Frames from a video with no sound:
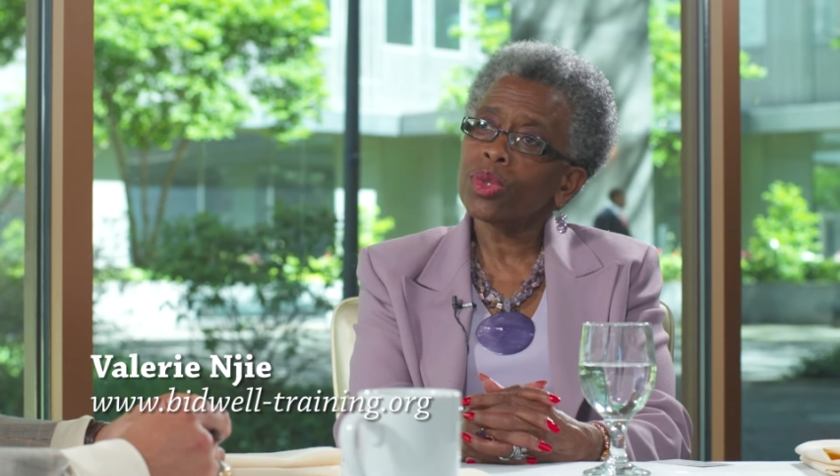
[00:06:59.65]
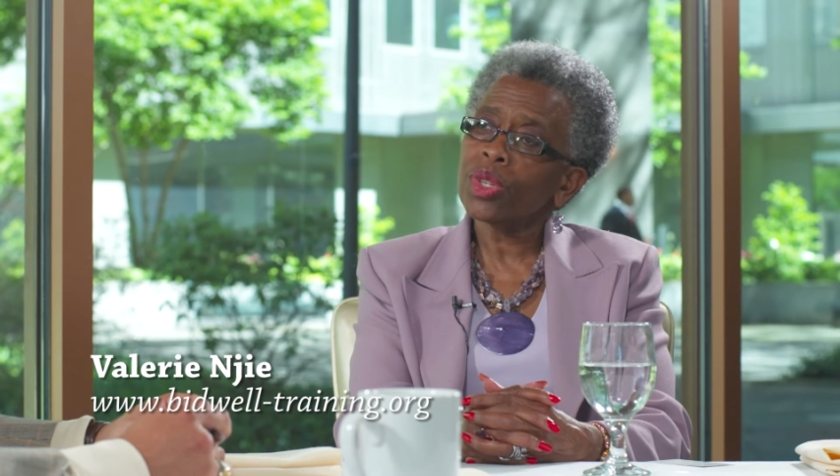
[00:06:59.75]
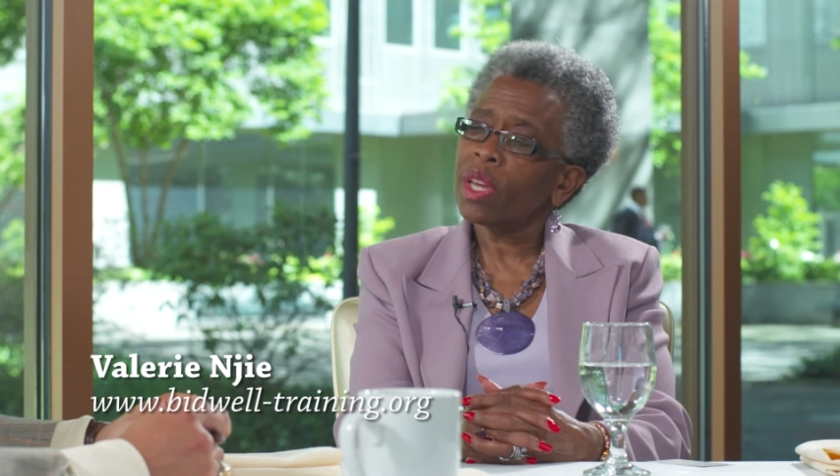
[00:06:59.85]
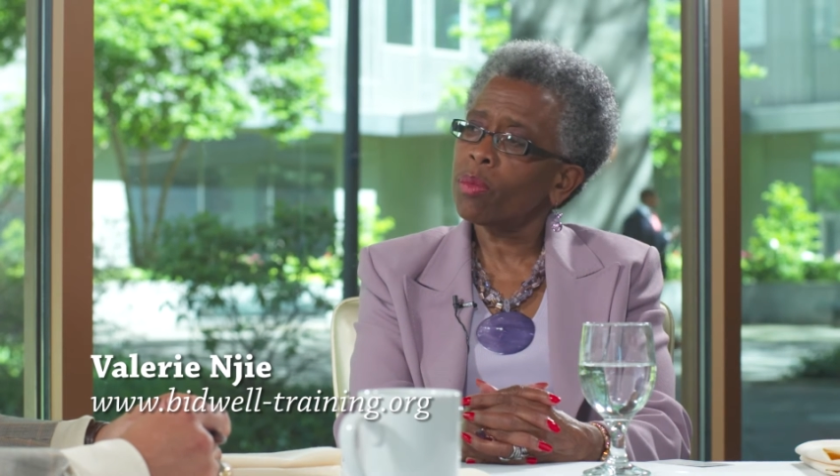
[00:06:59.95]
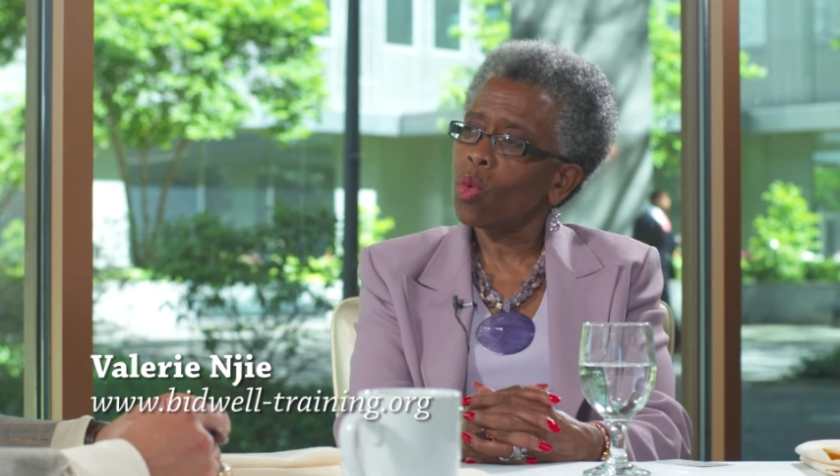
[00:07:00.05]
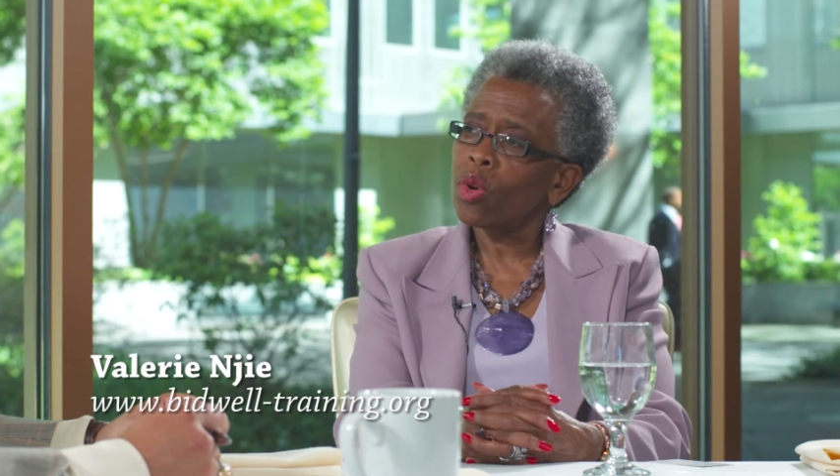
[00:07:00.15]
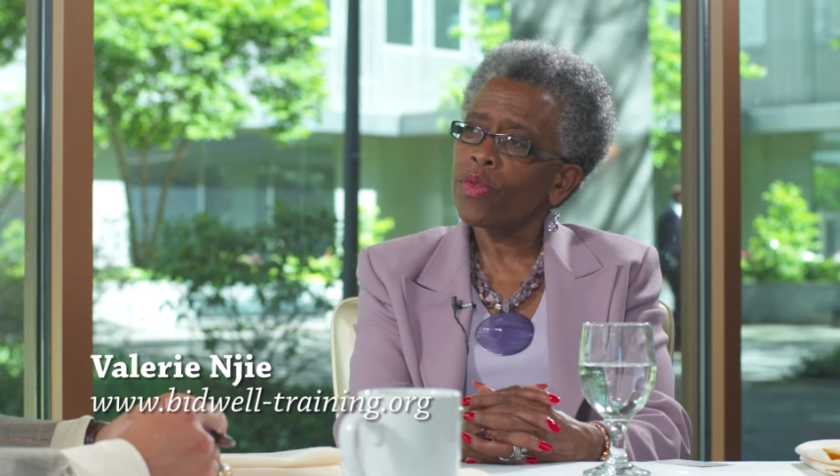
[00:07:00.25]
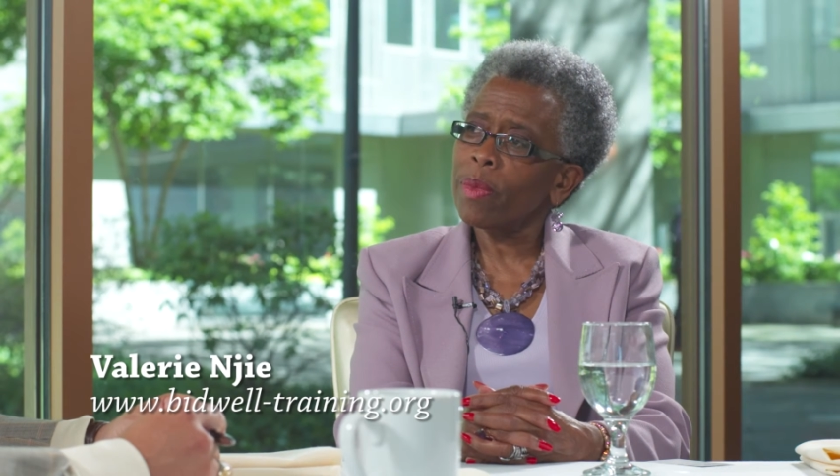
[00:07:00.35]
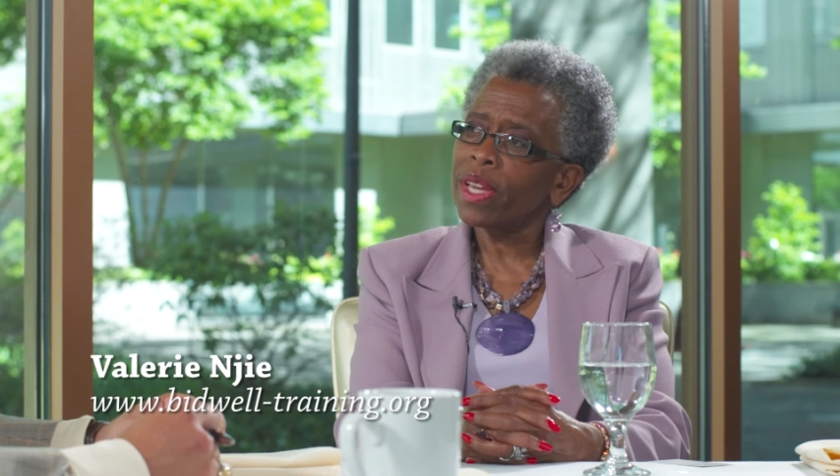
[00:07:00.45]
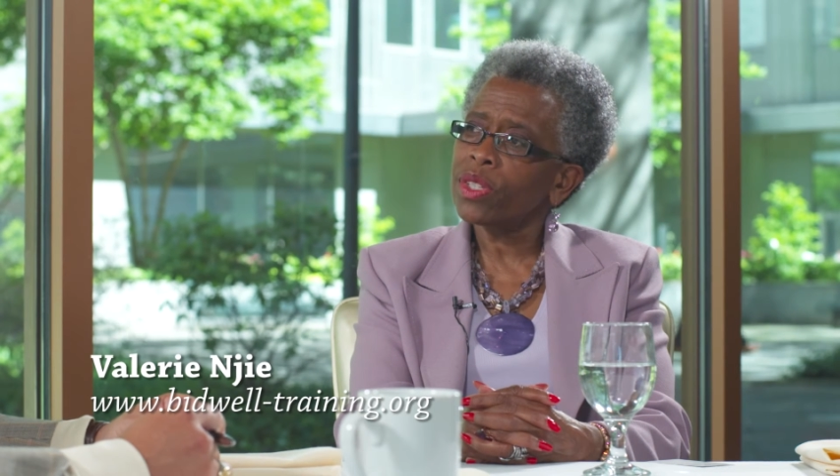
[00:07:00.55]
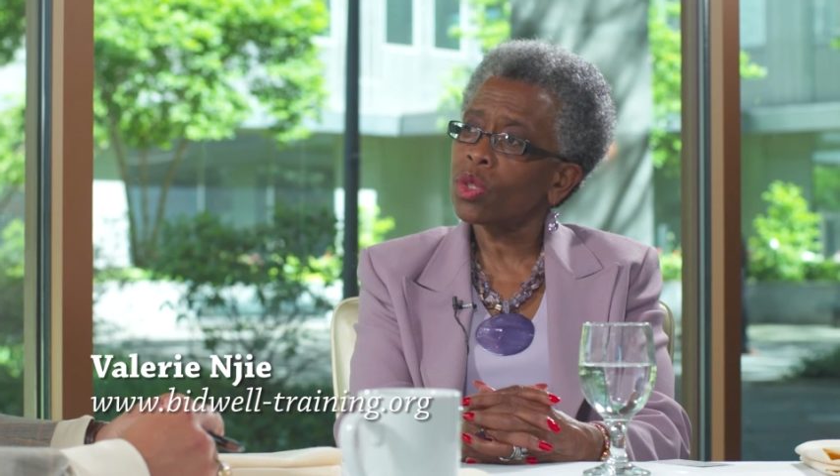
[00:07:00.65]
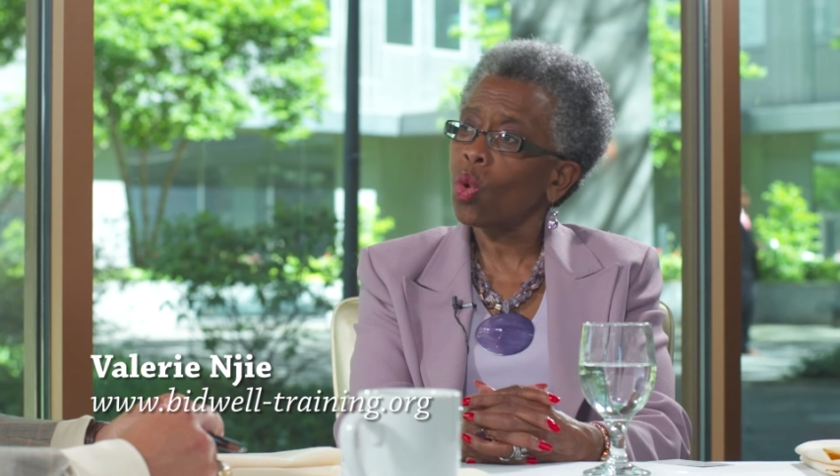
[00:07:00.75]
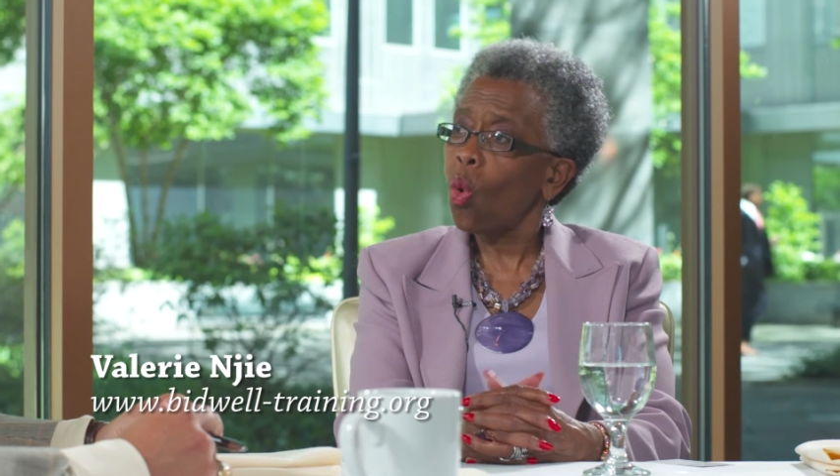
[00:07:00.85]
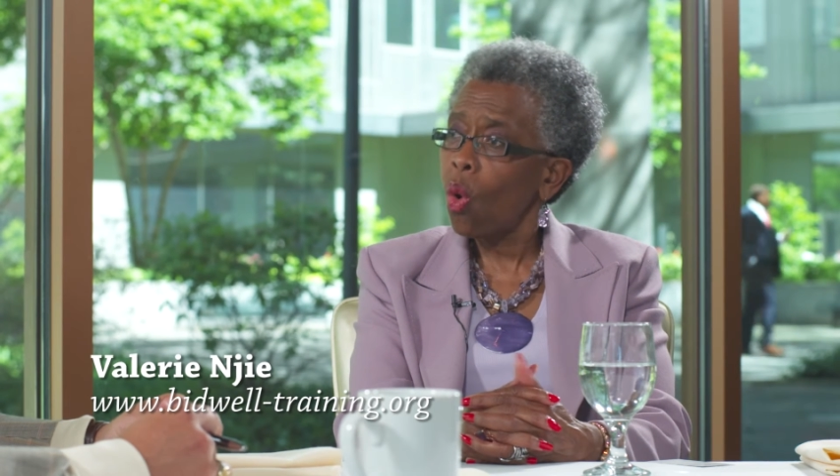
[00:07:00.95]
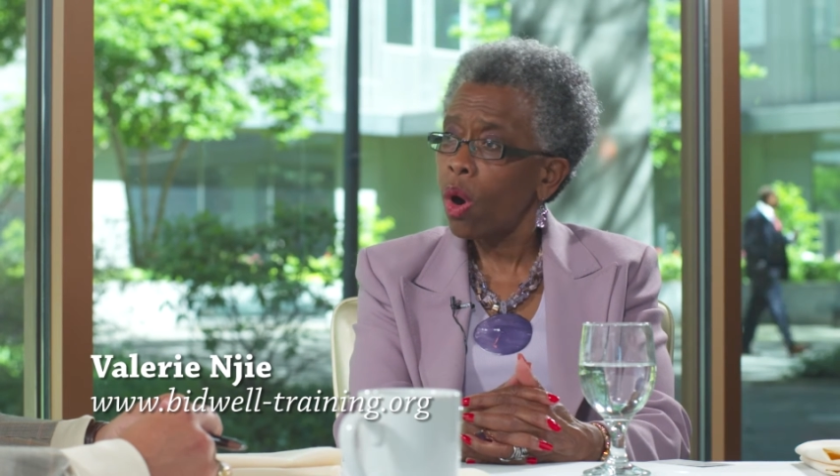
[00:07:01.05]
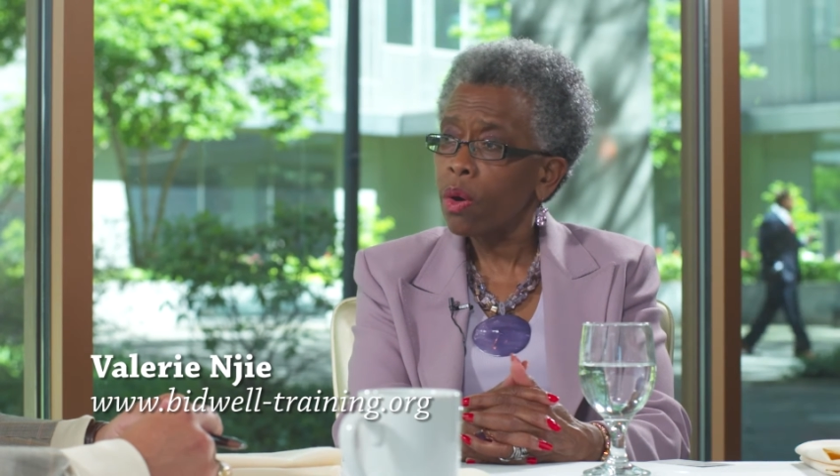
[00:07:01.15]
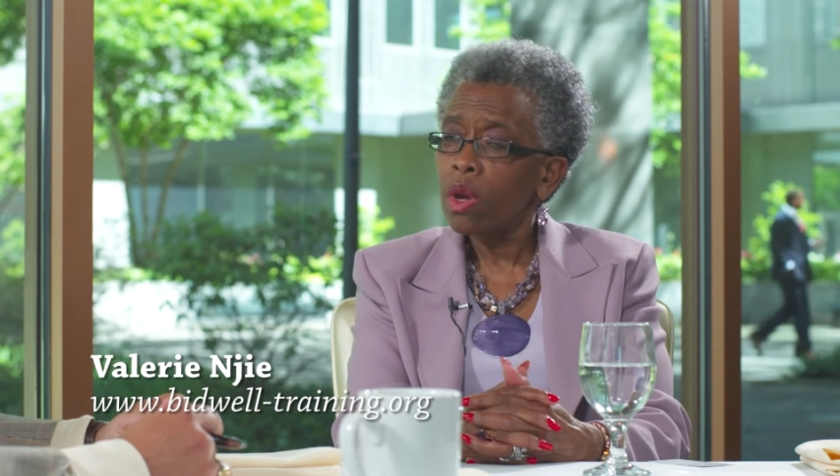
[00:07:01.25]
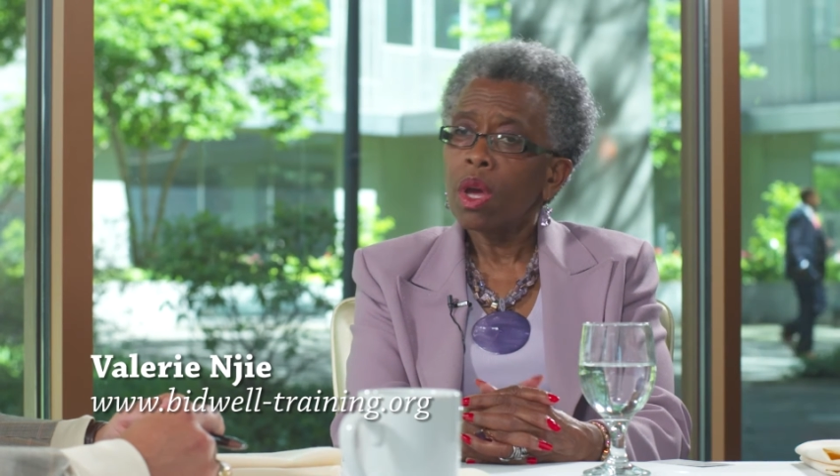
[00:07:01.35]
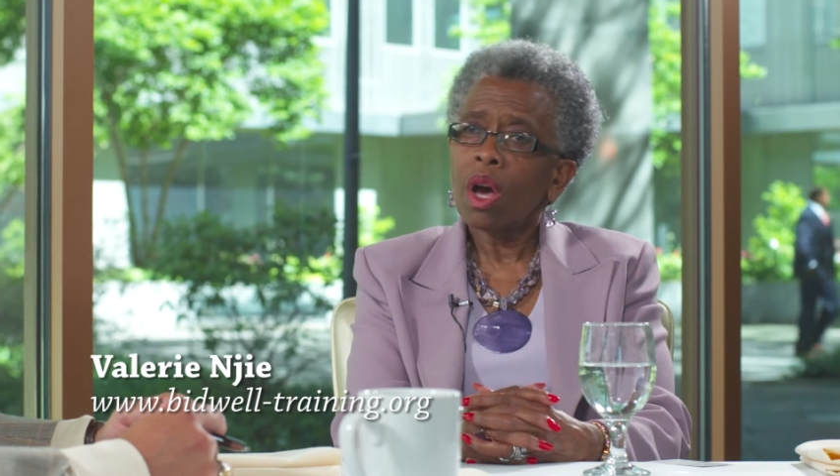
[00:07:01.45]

to get more information, or